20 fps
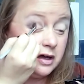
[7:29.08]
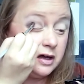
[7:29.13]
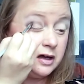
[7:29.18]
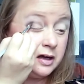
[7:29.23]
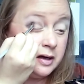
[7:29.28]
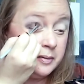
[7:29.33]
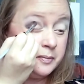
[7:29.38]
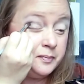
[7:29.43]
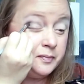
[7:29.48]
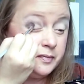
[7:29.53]

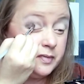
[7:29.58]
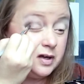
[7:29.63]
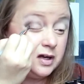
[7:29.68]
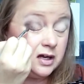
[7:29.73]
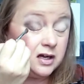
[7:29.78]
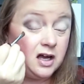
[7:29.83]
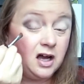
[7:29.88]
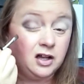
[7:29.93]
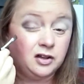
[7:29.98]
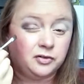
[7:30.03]
um,
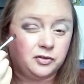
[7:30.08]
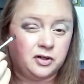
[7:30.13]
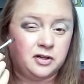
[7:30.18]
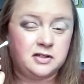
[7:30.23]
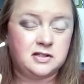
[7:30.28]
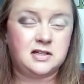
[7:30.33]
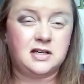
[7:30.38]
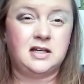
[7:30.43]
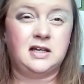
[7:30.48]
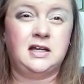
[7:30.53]
a
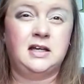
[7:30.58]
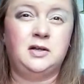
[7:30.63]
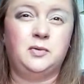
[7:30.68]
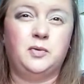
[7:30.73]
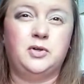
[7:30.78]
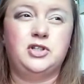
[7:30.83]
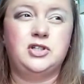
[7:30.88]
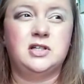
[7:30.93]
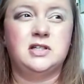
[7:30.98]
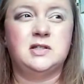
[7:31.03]
colorant in it,
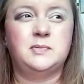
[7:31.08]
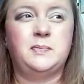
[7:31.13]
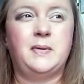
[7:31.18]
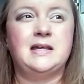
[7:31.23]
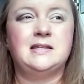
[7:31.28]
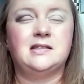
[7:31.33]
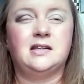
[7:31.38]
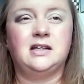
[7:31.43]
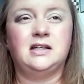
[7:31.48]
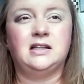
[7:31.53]
which is
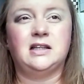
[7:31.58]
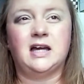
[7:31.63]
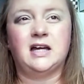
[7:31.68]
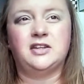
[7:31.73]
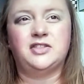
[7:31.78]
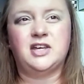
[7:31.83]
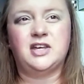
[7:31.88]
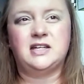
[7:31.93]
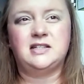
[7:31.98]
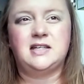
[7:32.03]
basically
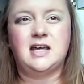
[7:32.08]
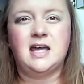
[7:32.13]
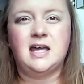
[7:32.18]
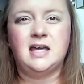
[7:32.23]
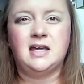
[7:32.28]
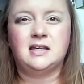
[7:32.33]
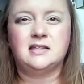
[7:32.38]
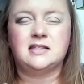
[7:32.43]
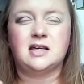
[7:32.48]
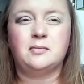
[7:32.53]
like they
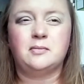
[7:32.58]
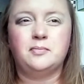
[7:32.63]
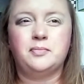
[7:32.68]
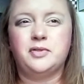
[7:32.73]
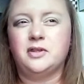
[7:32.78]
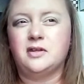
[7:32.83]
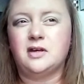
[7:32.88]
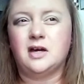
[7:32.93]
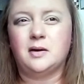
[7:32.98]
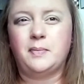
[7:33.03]
take some
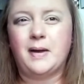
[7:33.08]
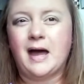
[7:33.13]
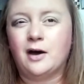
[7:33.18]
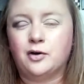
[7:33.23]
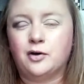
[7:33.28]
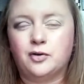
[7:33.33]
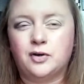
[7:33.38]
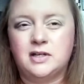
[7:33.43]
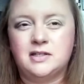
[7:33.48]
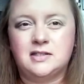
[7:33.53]
a
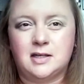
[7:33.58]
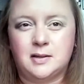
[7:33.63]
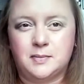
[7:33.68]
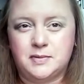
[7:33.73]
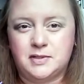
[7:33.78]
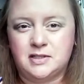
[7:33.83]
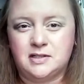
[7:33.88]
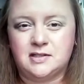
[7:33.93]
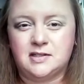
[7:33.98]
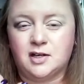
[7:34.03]
powdery
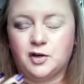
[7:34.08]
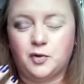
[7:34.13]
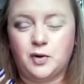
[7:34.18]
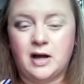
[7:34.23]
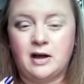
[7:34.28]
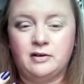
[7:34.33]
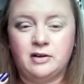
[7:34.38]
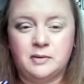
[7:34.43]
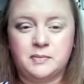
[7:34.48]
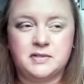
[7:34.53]
substance, a
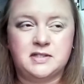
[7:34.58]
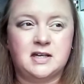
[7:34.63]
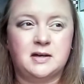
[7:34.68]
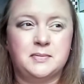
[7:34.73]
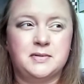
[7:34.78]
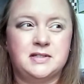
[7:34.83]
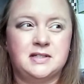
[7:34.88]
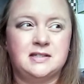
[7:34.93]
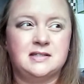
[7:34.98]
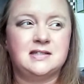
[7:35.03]
ground up
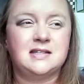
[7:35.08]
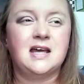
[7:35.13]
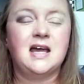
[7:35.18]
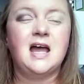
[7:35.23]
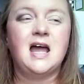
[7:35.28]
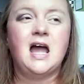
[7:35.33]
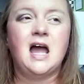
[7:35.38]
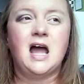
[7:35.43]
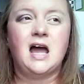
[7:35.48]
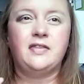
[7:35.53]
substance,
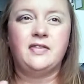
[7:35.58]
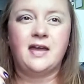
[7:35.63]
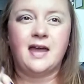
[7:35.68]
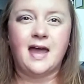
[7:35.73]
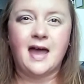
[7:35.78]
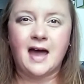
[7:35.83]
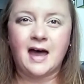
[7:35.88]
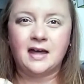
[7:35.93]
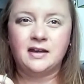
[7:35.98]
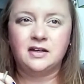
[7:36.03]
and they
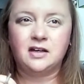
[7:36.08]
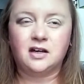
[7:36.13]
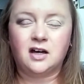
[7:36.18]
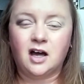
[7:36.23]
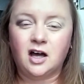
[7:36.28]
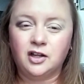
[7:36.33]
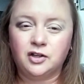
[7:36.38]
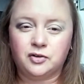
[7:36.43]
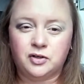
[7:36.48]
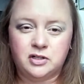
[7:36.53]
add a
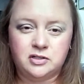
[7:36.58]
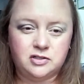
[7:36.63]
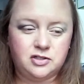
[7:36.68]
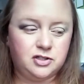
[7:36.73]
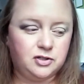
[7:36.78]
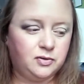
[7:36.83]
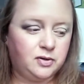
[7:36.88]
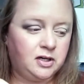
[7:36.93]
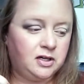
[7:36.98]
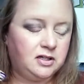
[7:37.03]
colorant
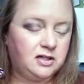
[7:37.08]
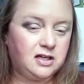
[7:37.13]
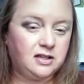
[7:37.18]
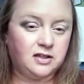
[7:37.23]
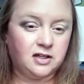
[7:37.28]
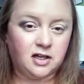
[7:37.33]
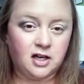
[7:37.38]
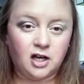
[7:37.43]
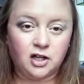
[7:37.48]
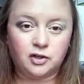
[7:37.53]
to it.
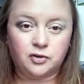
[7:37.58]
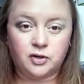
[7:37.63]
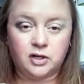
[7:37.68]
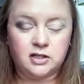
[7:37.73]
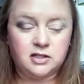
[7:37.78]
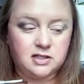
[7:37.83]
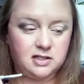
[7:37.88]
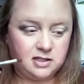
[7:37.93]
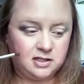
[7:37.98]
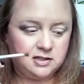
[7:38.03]
And the
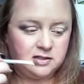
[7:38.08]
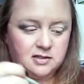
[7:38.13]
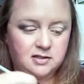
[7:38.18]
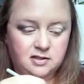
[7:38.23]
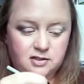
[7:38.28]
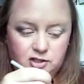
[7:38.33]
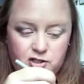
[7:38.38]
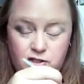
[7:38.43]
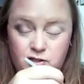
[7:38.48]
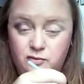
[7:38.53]
colorant is,
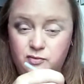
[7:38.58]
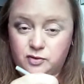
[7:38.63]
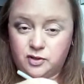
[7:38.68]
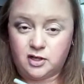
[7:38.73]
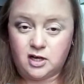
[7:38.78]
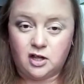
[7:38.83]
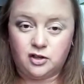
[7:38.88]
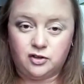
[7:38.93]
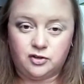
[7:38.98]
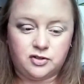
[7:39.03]
you know, the
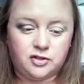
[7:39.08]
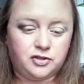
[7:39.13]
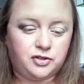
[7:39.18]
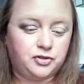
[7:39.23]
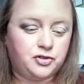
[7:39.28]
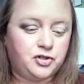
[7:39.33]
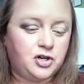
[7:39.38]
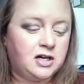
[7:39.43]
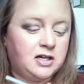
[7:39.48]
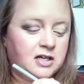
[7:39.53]
color that
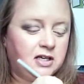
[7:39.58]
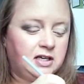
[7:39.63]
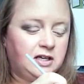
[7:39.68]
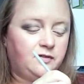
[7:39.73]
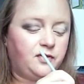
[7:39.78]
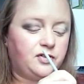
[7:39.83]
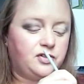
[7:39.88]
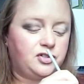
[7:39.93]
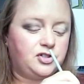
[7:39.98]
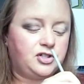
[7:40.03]
they're trying to
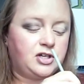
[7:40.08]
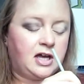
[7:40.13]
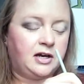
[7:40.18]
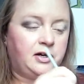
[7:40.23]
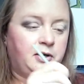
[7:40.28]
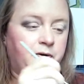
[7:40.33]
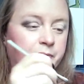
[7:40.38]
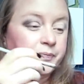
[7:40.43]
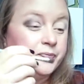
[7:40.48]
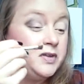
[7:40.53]
get for the
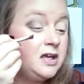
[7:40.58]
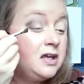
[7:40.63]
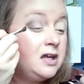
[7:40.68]
shadow.